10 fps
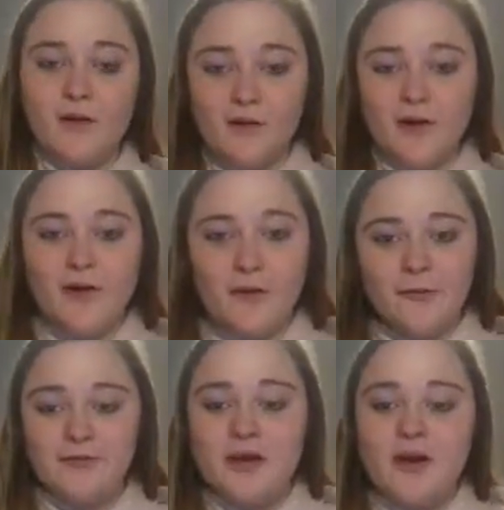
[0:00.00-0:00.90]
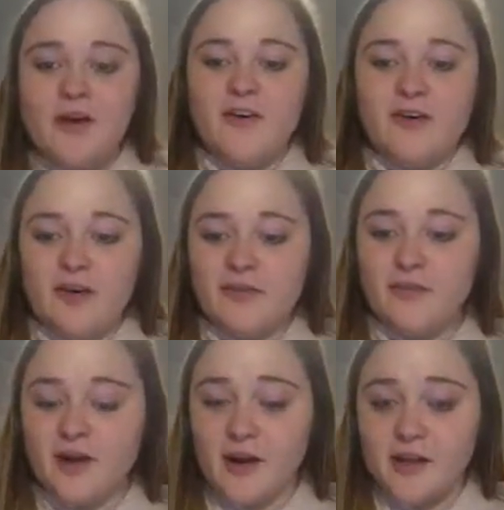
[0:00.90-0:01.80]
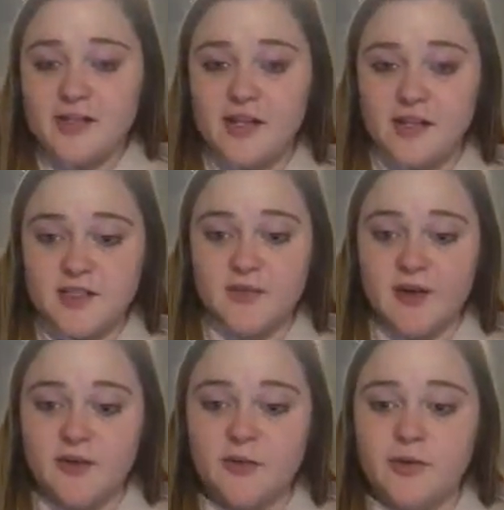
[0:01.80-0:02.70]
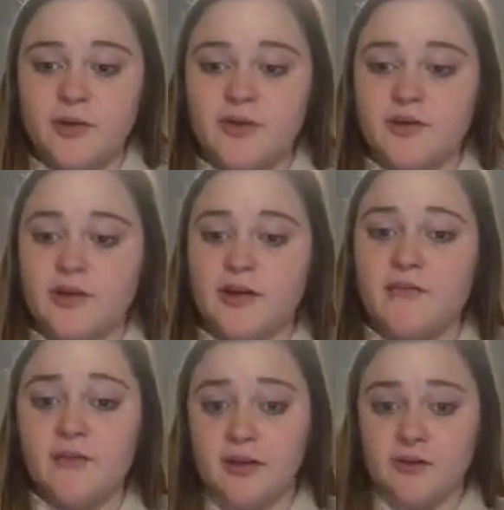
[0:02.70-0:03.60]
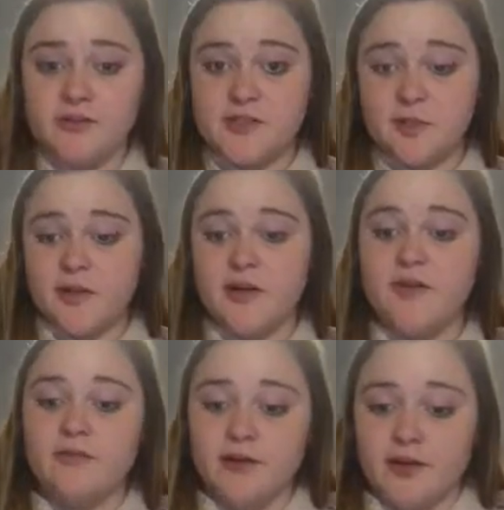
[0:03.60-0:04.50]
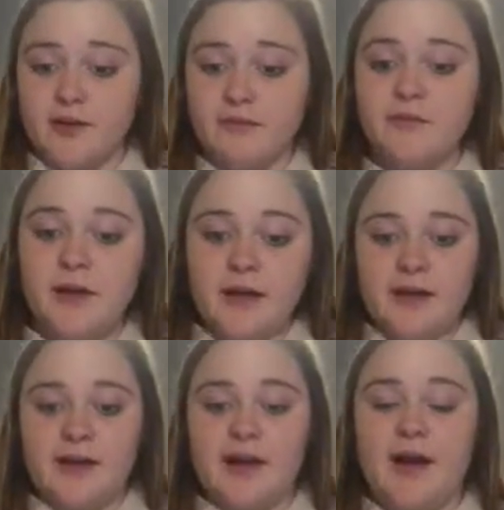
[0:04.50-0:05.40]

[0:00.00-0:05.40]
Hello. Okay, for our science final, we are doing a video summary of learning, and I